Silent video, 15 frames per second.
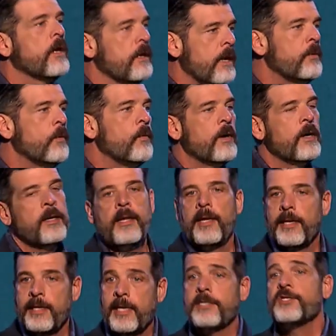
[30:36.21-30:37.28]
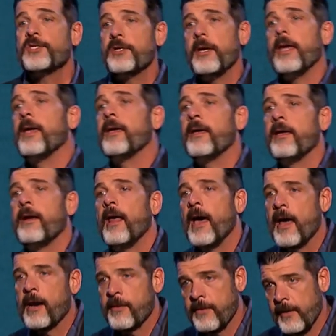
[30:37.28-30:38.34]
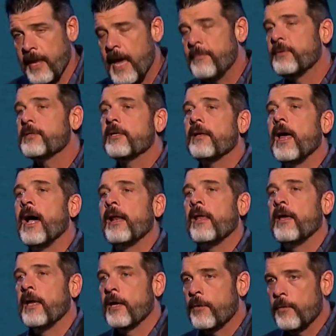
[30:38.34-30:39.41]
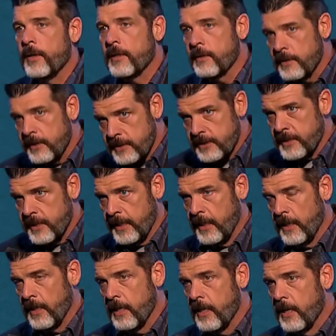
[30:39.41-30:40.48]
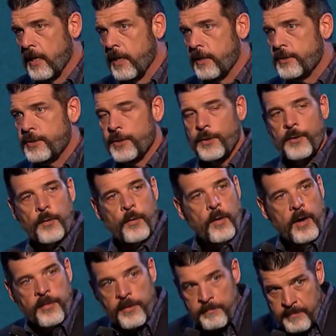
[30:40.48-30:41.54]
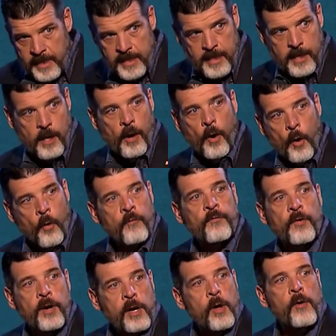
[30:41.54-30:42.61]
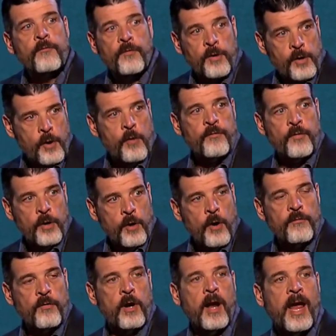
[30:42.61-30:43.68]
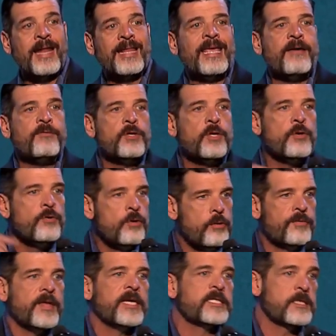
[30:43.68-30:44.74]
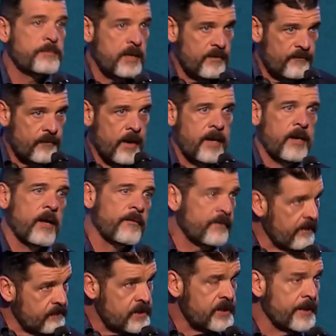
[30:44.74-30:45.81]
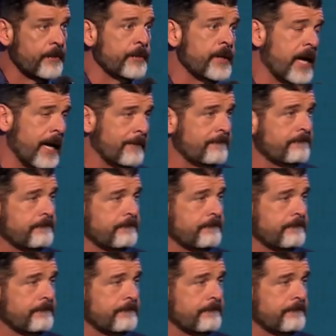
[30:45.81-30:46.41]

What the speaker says: Number one, get your head out of the lap of Delilah and quit listening to the media over and over and over and over and giving you new things to be afraid of every single day.